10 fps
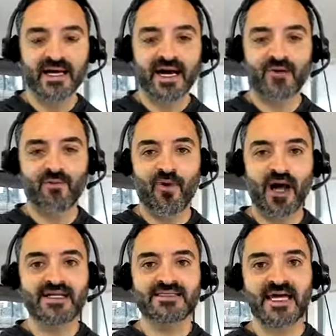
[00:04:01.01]
Uh,
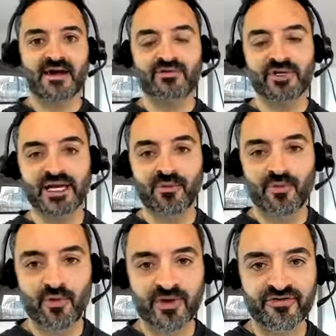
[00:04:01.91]
why is that really
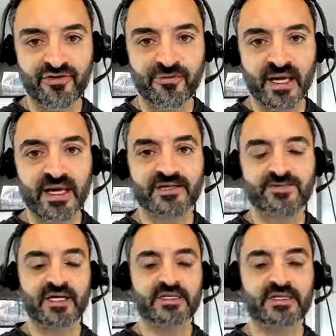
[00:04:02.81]
important to me is
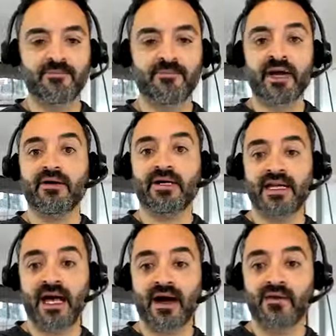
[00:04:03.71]
because I'm married
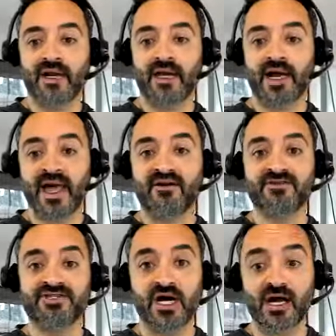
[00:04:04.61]
now and I have a
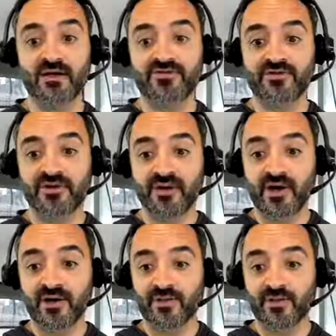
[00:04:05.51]
child
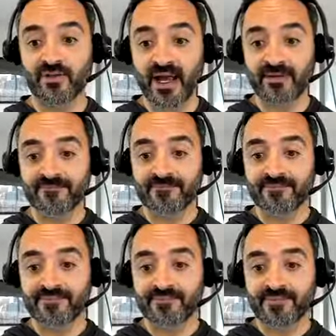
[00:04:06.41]
on the way.
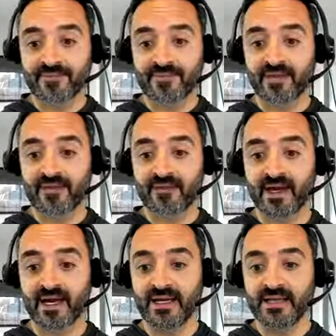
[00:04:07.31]

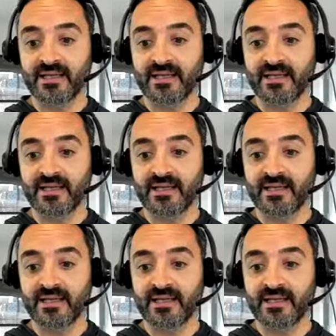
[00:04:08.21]
Okay?